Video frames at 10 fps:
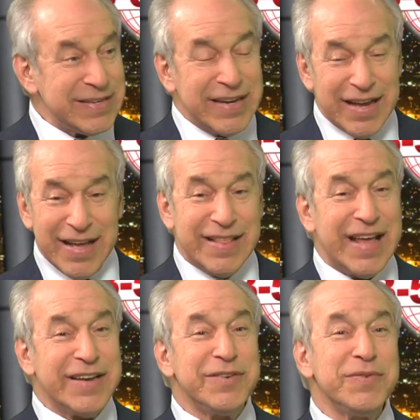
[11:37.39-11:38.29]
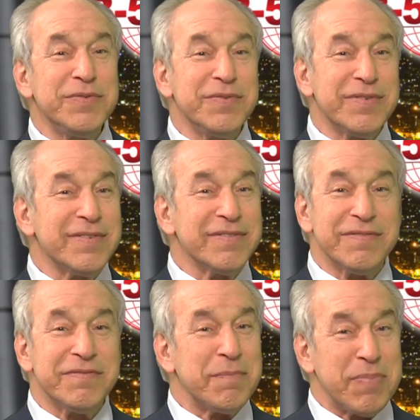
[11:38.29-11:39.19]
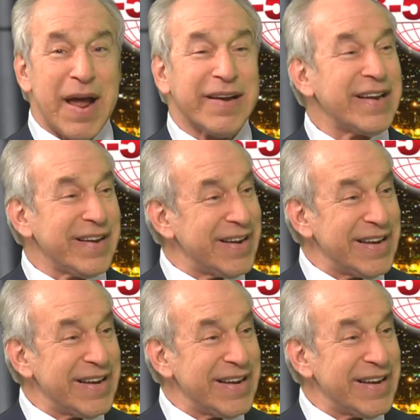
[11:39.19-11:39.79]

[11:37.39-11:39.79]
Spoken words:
and they do practically